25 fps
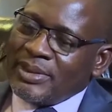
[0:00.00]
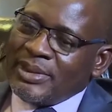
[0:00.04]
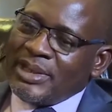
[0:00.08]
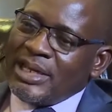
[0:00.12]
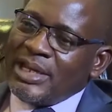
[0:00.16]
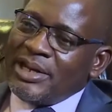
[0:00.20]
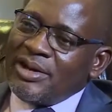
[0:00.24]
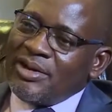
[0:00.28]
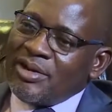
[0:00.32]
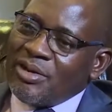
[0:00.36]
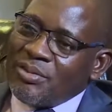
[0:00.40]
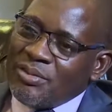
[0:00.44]

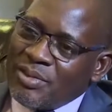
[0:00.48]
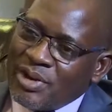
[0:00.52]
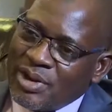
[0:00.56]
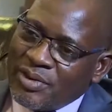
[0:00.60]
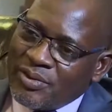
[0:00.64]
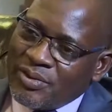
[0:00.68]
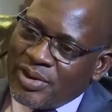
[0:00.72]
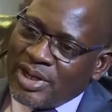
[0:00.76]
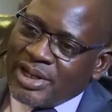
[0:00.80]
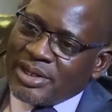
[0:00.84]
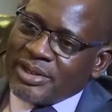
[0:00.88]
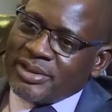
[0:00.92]
the number
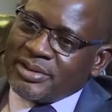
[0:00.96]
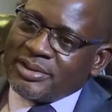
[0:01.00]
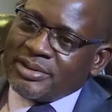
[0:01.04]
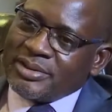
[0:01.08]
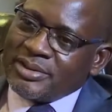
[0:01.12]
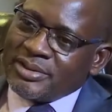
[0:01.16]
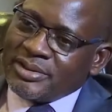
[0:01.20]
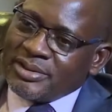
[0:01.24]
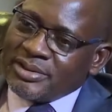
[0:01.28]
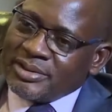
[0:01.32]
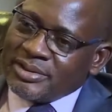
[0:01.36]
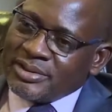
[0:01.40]
one
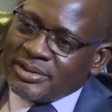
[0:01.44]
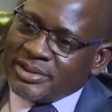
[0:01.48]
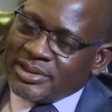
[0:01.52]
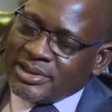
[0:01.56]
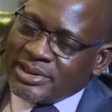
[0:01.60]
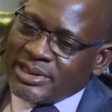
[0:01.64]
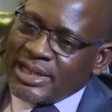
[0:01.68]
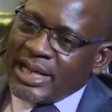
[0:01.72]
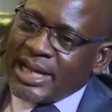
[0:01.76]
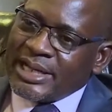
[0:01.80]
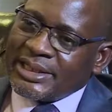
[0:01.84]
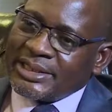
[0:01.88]

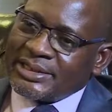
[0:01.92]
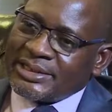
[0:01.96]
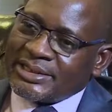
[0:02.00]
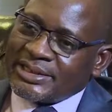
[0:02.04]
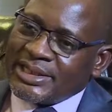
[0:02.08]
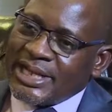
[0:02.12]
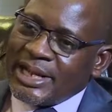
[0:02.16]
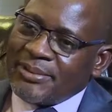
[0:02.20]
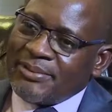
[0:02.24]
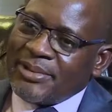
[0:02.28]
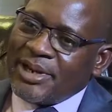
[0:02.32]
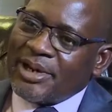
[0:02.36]
tax
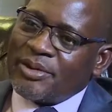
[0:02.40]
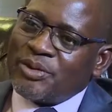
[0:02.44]
type